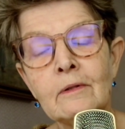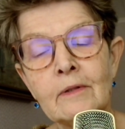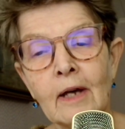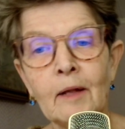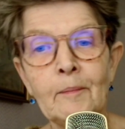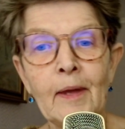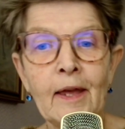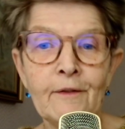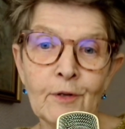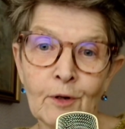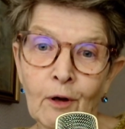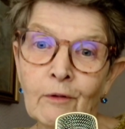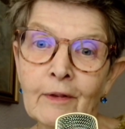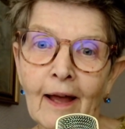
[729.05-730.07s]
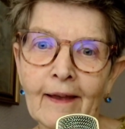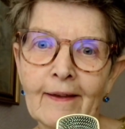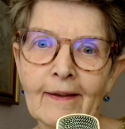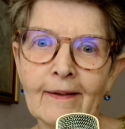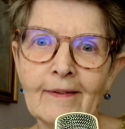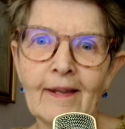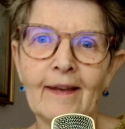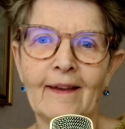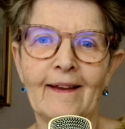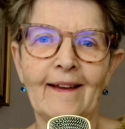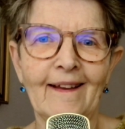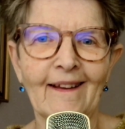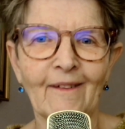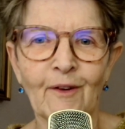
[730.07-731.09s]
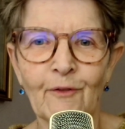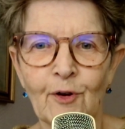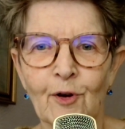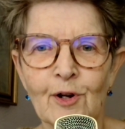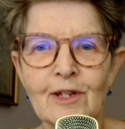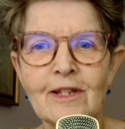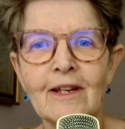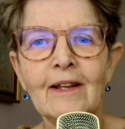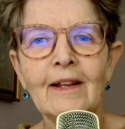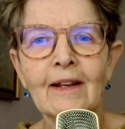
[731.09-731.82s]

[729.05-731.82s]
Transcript: tell me if you don't like it, of course.